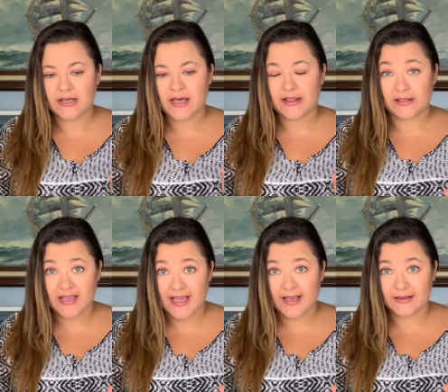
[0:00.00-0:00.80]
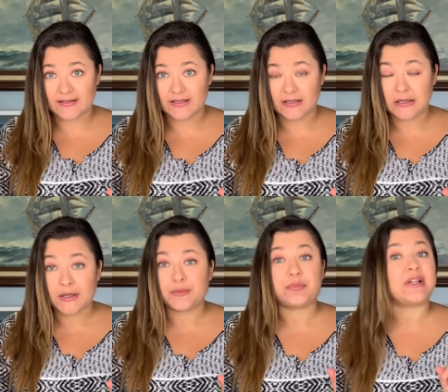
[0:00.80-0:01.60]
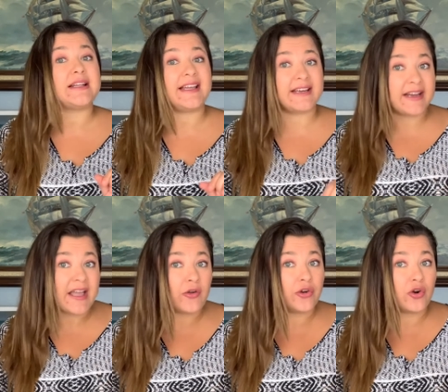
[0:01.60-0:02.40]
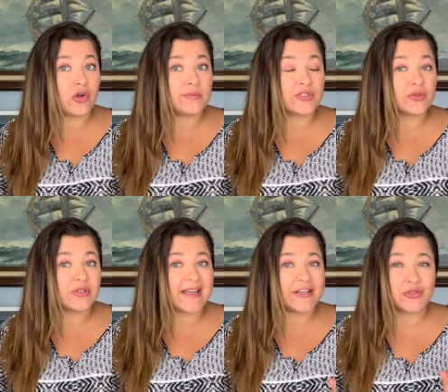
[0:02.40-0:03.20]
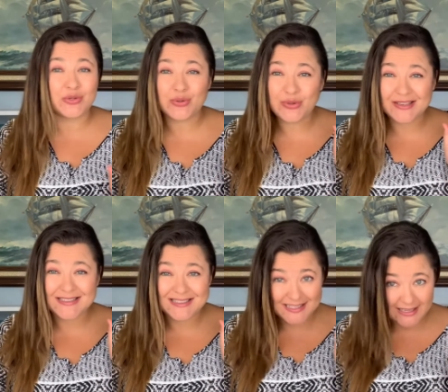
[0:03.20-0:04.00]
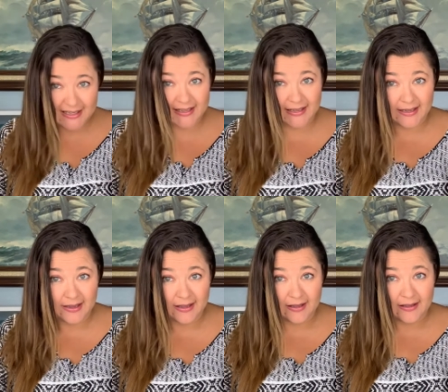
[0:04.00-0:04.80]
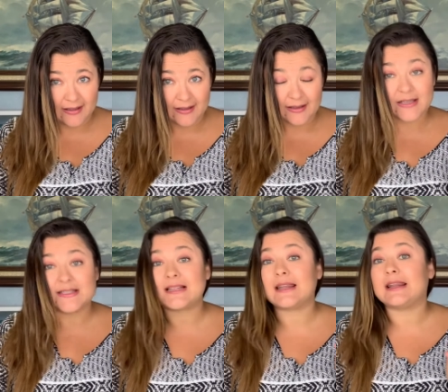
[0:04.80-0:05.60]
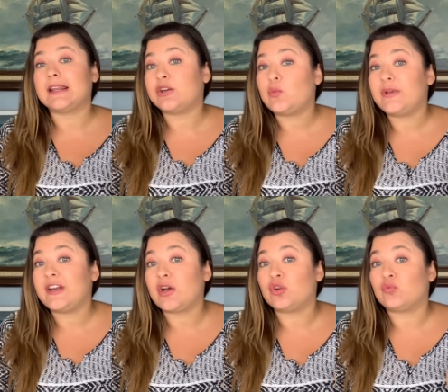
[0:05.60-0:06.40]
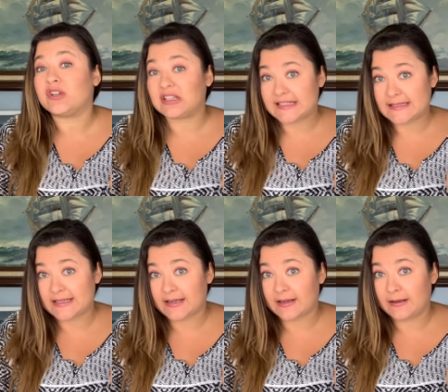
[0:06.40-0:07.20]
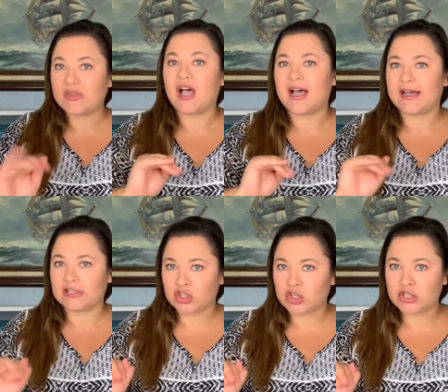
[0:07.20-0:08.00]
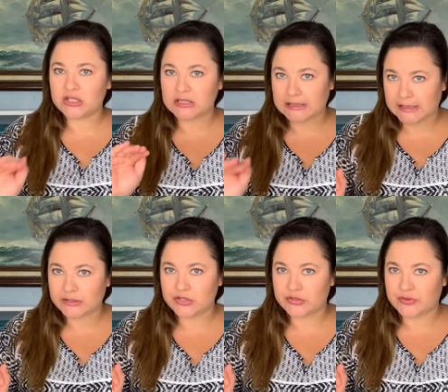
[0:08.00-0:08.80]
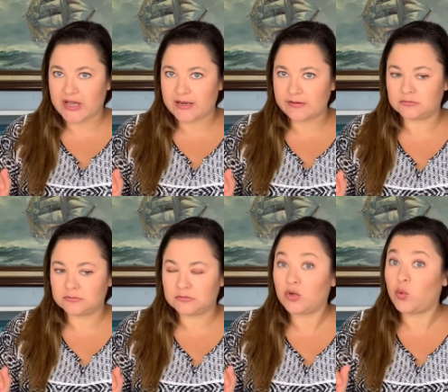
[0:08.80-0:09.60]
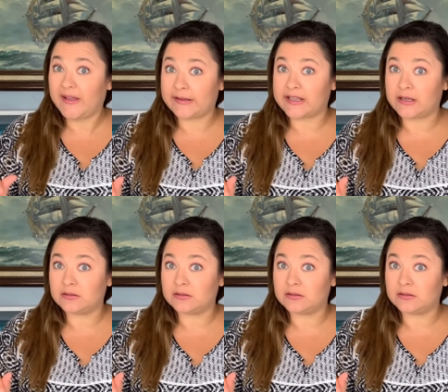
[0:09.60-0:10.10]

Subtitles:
that planning out your homeschool day to the T is a little bit unrealistic. I learned not to do that quickly.